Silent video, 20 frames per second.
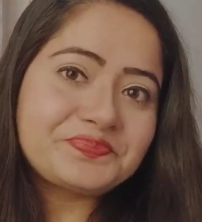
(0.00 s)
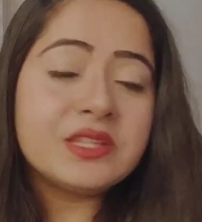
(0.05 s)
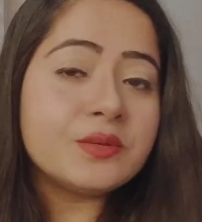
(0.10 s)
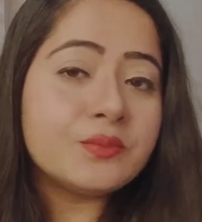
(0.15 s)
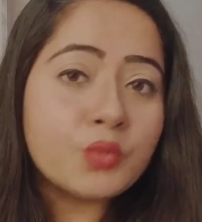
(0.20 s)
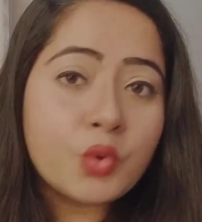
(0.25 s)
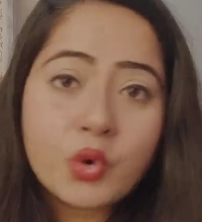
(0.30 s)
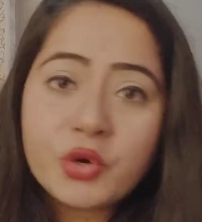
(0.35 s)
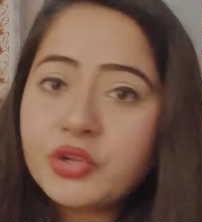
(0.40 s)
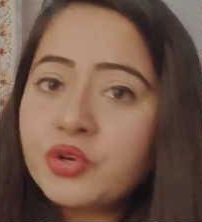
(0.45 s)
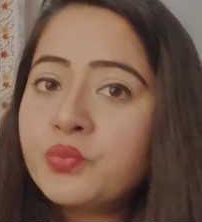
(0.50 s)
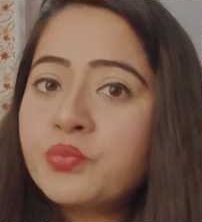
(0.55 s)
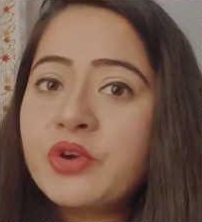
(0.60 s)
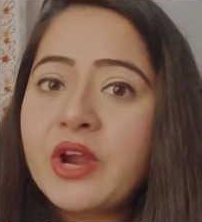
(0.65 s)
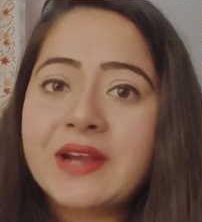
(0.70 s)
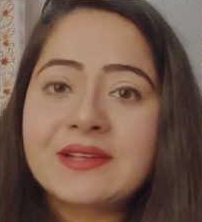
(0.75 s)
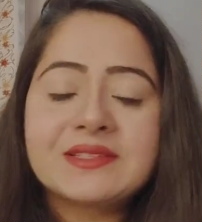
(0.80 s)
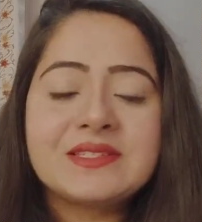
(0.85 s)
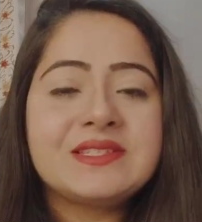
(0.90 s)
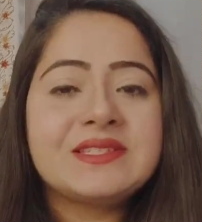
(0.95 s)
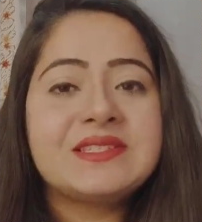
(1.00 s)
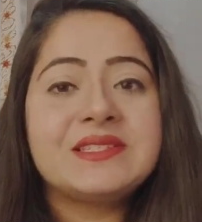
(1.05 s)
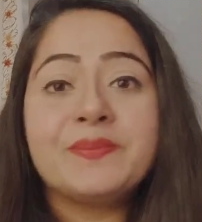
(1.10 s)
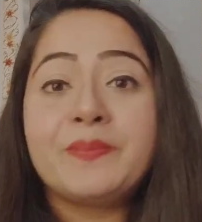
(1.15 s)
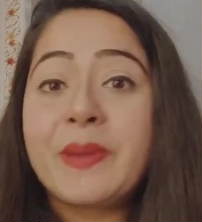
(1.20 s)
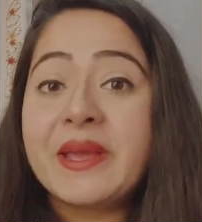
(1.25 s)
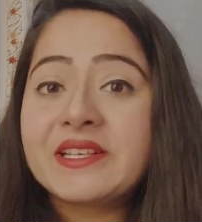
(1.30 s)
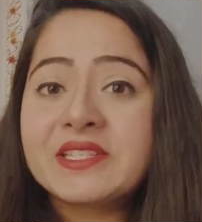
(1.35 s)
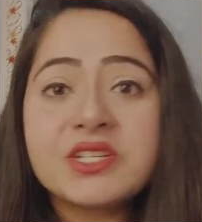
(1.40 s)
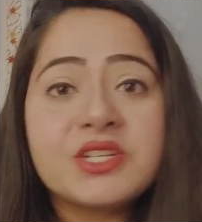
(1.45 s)
The more you practice, the
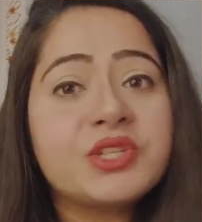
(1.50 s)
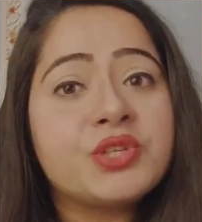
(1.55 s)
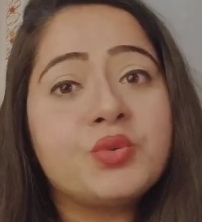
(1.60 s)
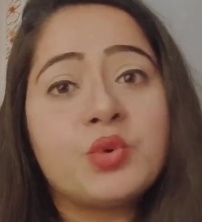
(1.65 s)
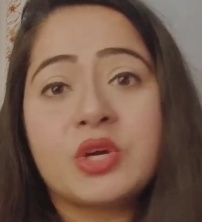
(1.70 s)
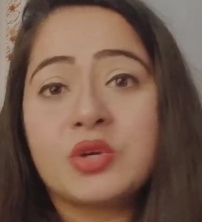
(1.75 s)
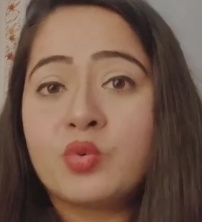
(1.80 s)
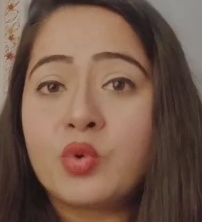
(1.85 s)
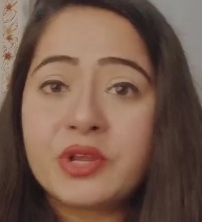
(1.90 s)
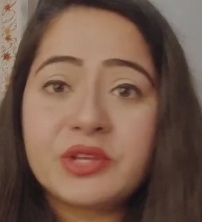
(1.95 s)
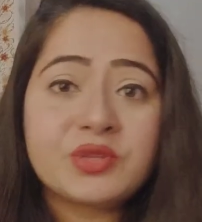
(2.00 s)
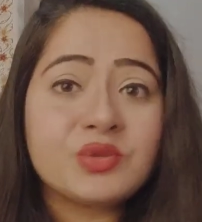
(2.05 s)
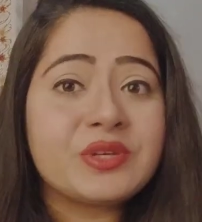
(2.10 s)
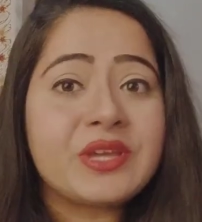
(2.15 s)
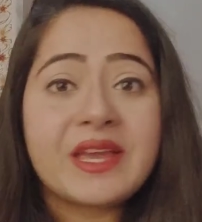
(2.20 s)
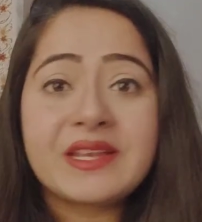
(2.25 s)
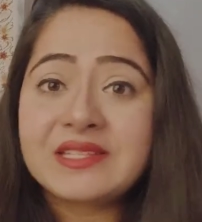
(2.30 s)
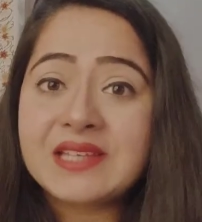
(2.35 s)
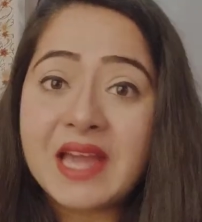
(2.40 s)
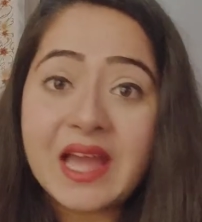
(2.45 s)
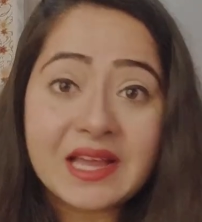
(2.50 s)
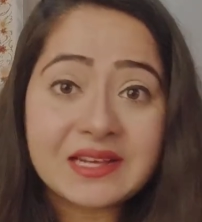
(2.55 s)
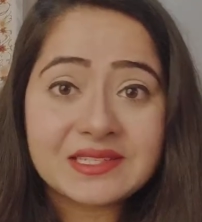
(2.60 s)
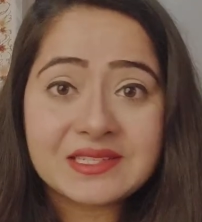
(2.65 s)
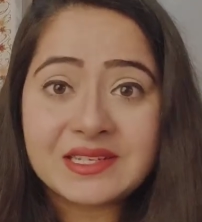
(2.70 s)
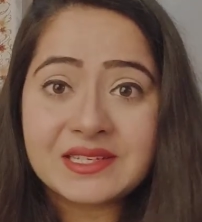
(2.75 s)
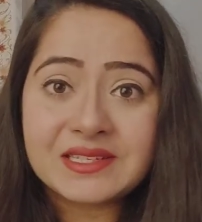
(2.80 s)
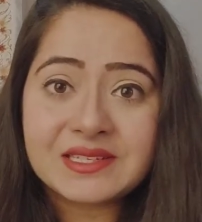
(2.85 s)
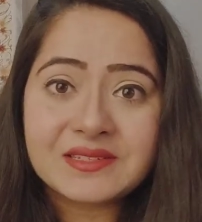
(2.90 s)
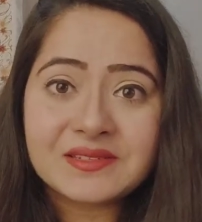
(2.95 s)
better you are going to get
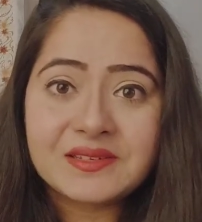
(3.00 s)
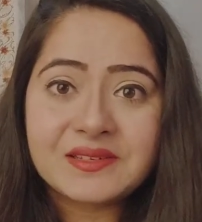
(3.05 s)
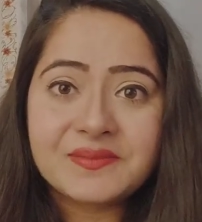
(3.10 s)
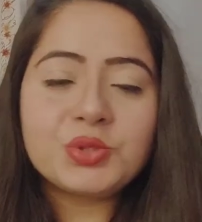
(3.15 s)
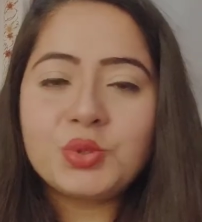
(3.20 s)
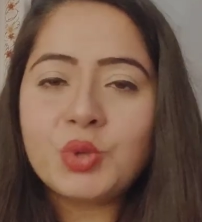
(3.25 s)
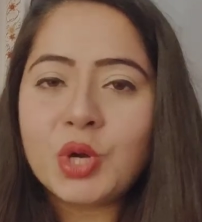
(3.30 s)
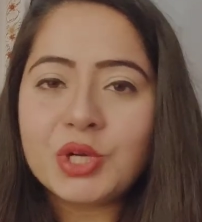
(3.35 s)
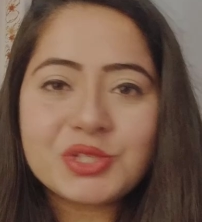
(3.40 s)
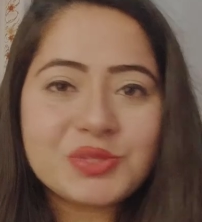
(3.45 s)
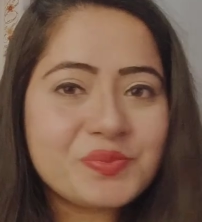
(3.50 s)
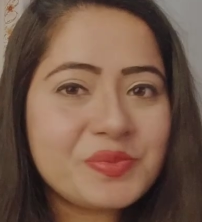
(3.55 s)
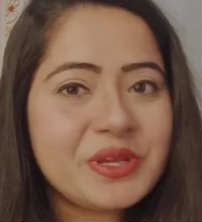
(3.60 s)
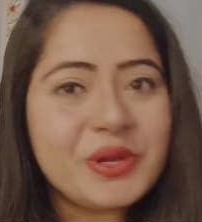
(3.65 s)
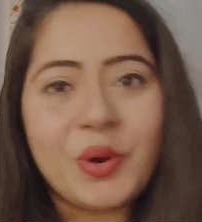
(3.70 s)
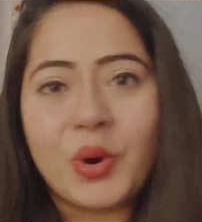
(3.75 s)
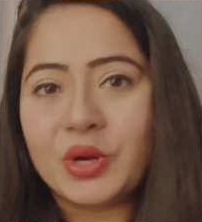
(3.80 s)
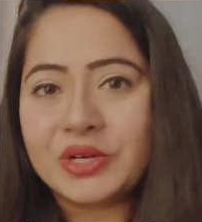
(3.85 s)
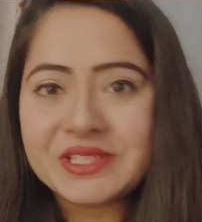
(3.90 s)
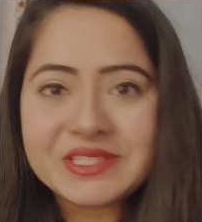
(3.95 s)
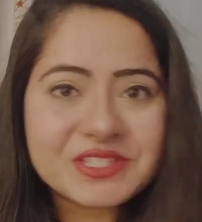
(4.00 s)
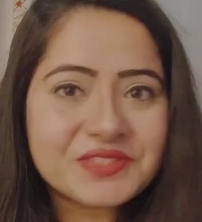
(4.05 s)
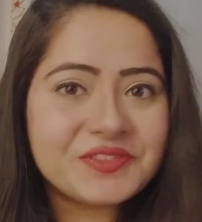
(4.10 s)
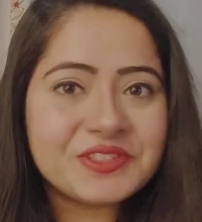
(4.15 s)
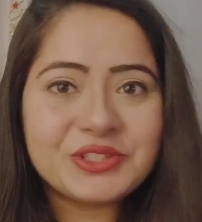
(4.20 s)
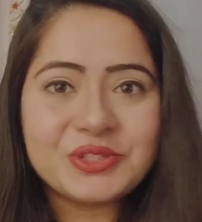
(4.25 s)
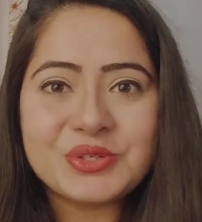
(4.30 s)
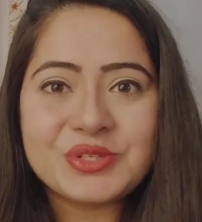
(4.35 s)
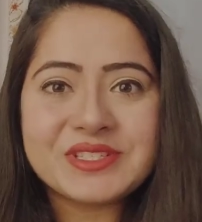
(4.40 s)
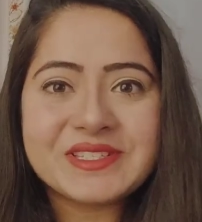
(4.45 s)
at it. But you've got to be honest
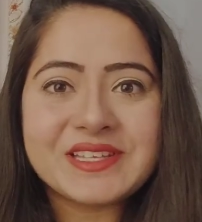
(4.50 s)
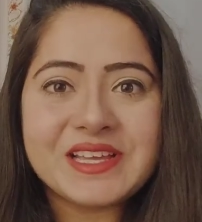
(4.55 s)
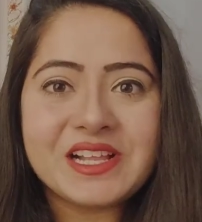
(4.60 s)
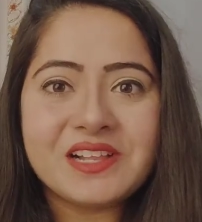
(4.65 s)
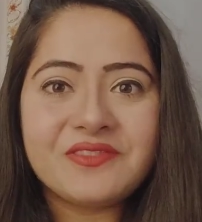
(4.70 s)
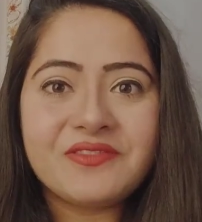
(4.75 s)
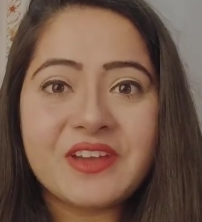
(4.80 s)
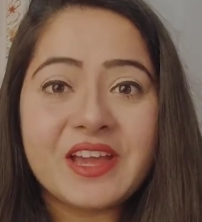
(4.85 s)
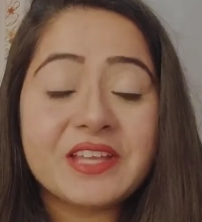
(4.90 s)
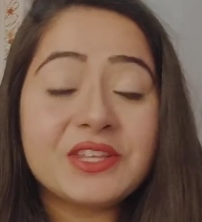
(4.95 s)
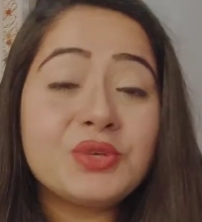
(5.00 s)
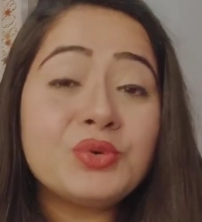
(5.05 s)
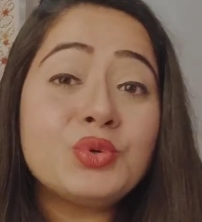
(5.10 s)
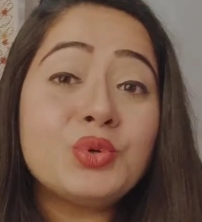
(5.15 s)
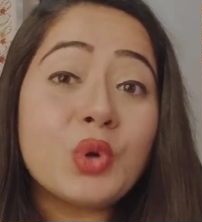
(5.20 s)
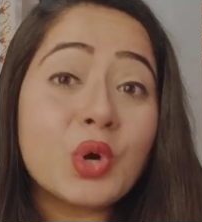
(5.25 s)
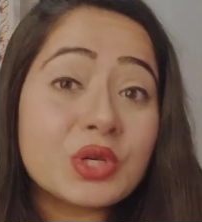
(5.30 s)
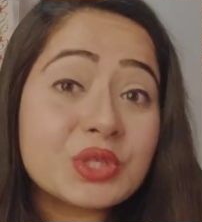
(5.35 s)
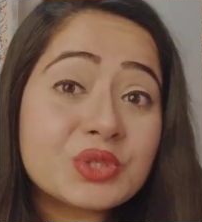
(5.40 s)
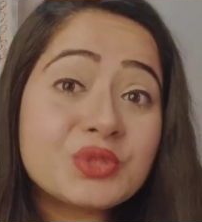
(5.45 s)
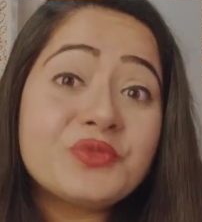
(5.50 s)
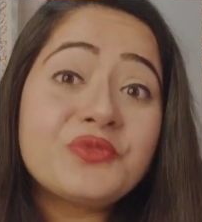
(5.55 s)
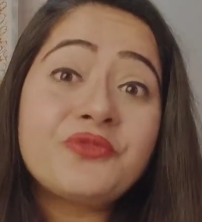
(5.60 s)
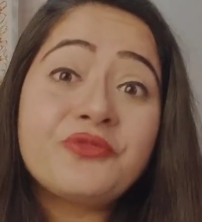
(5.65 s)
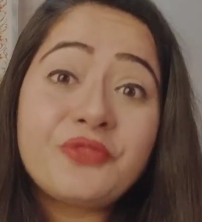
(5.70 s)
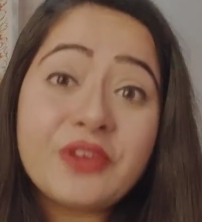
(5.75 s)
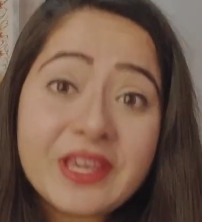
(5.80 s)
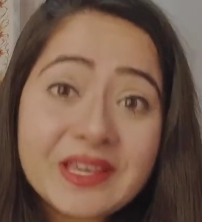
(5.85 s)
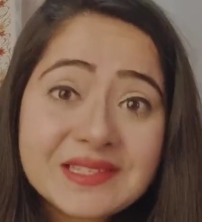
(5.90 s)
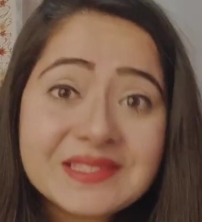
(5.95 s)
with yourself and you've got to
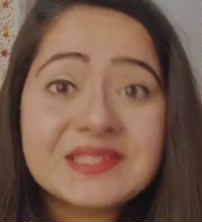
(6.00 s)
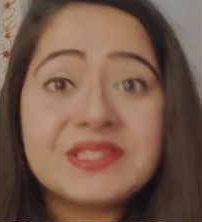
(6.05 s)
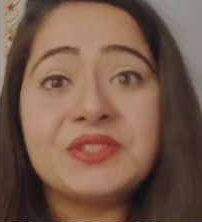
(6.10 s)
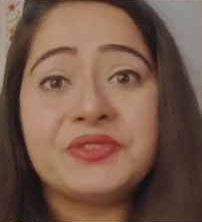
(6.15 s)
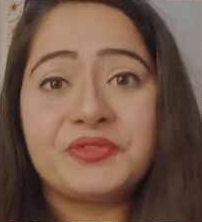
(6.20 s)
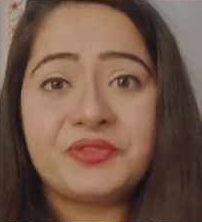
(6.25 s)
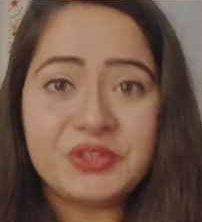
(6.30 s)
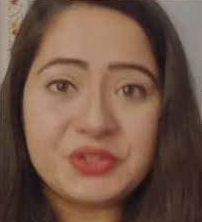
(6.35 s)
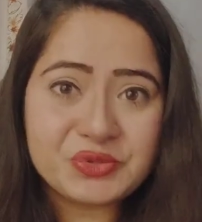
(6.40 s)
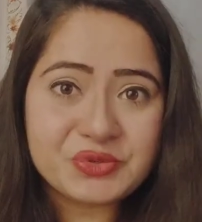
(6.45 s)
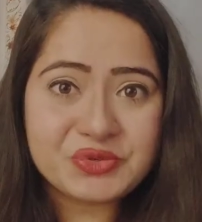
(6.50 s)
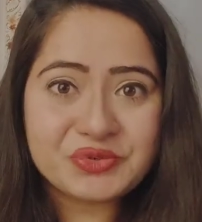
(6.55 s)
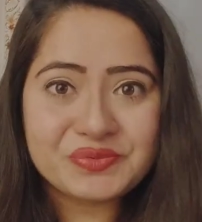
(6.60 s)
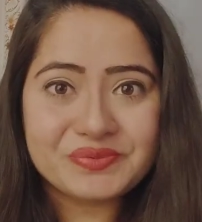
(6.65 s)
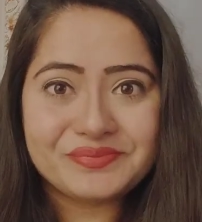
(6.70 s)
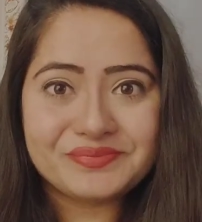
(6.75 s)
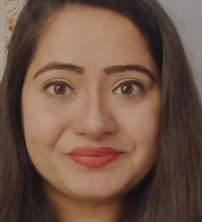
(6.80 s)
face the fear.